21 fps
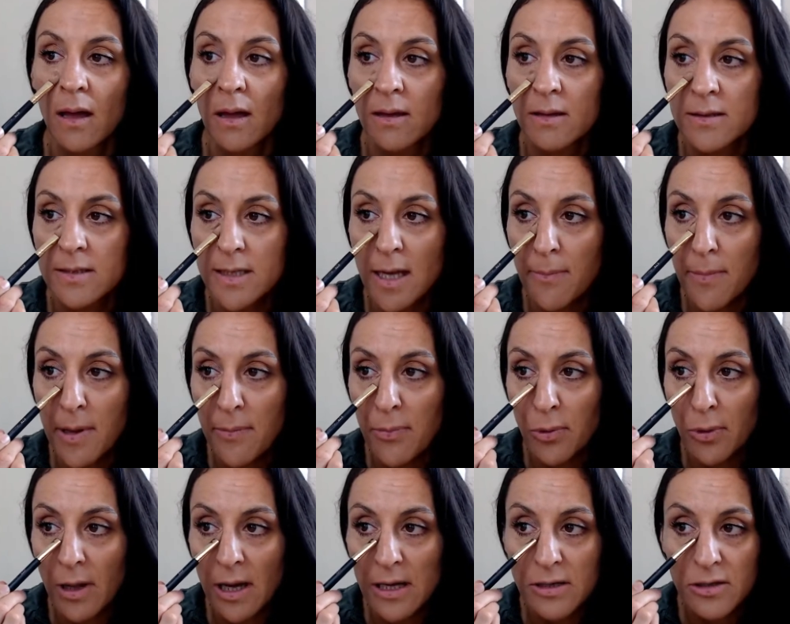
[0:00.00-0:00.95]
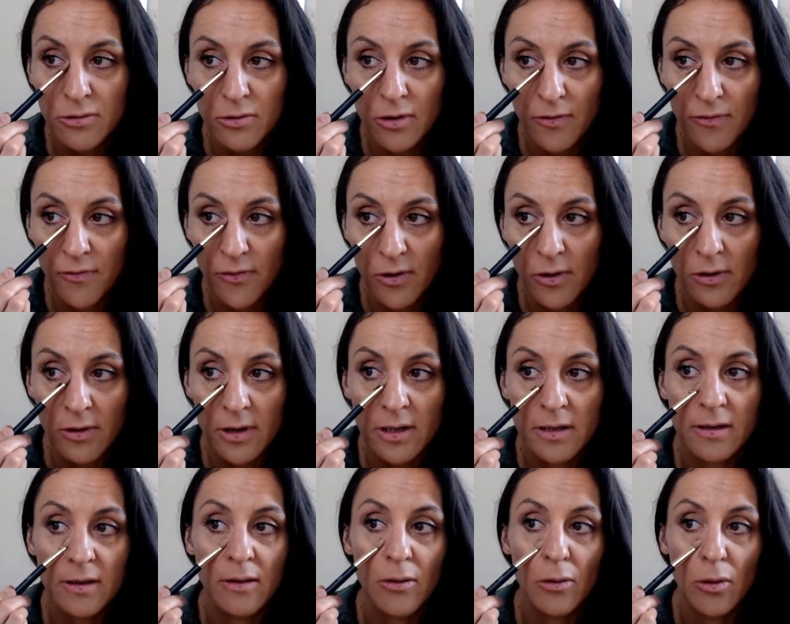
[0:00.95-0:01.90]
Some people like to refer it,
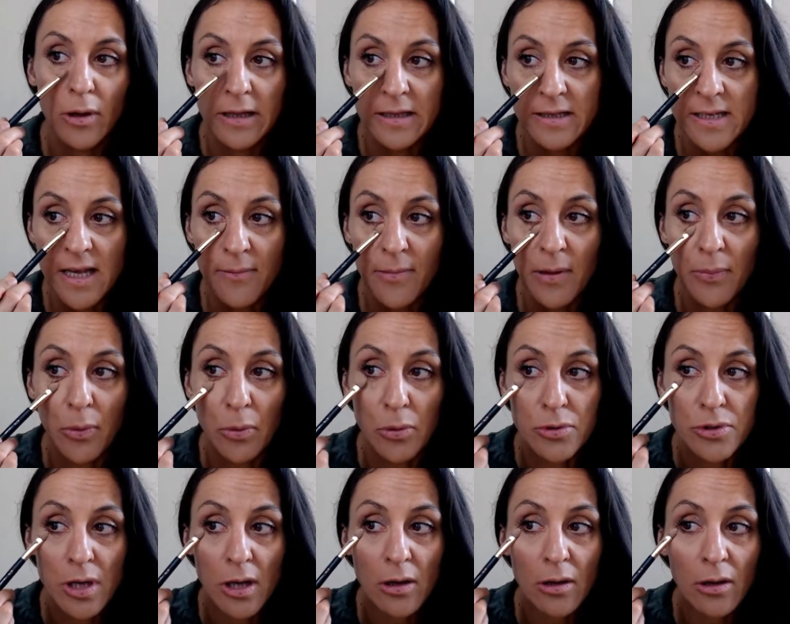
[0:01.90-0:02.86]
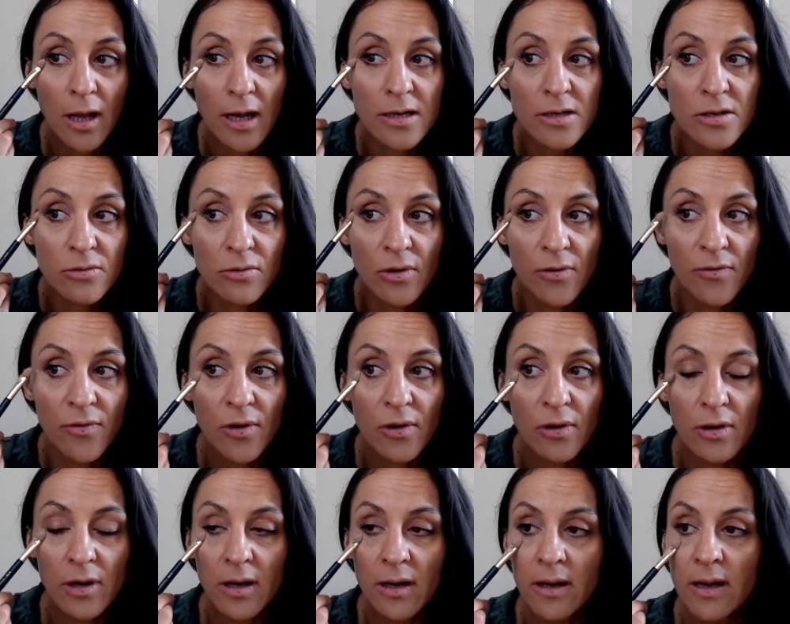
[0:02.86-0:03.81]
and some people don't like to refer
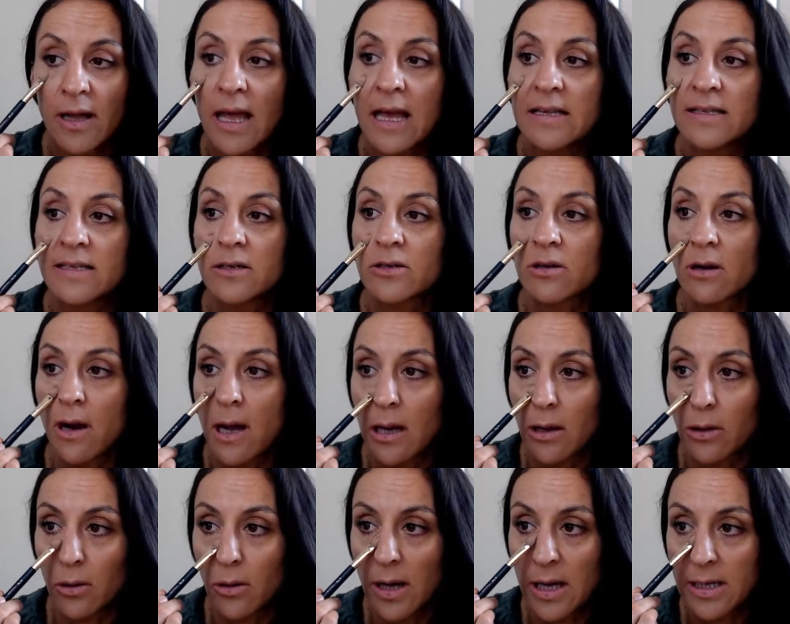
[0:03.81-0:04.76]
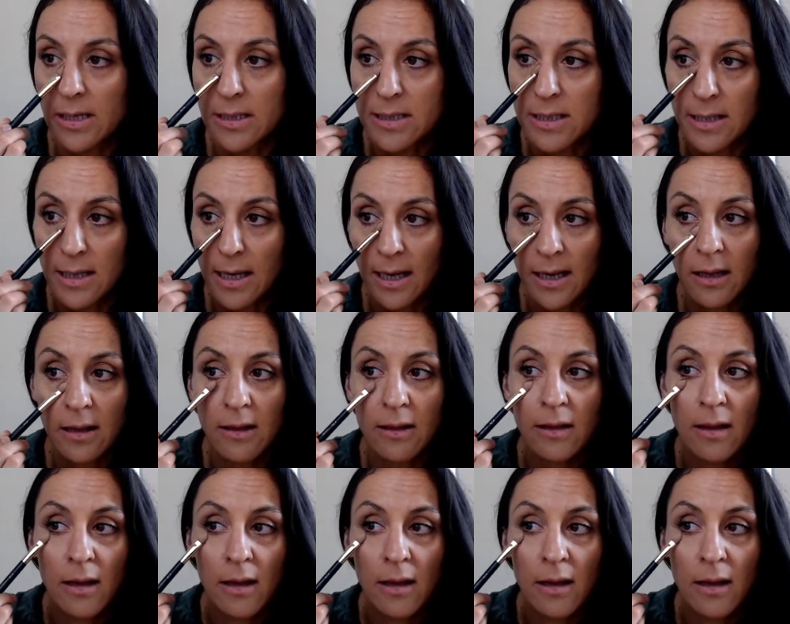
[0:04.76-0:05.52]
it as a triangle underneath,